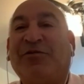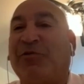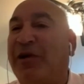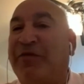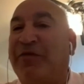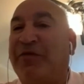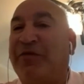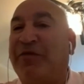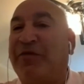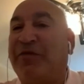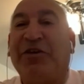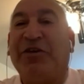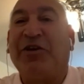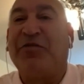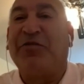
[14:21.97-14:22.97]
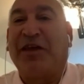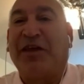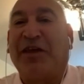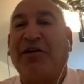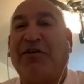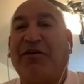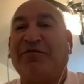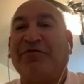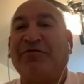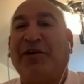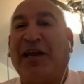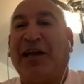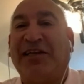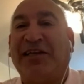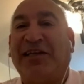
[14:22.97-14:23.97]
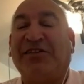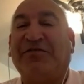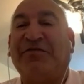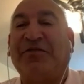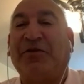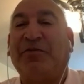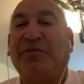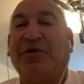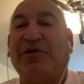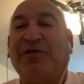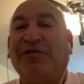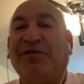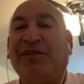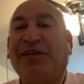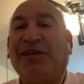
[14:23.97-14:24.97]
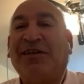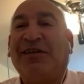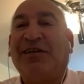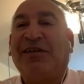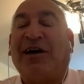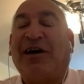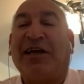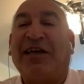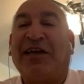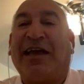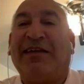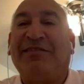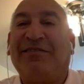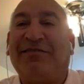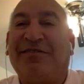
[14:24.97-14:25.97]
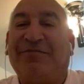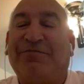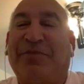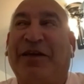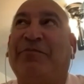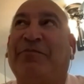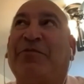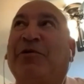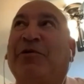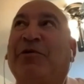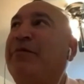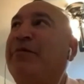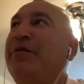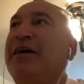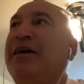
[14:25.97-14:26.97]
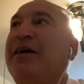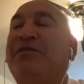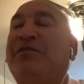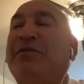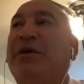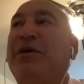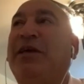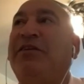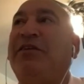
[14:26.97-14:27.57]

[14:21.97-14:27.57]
So whatever you can think of related to football, I get people coming up to me.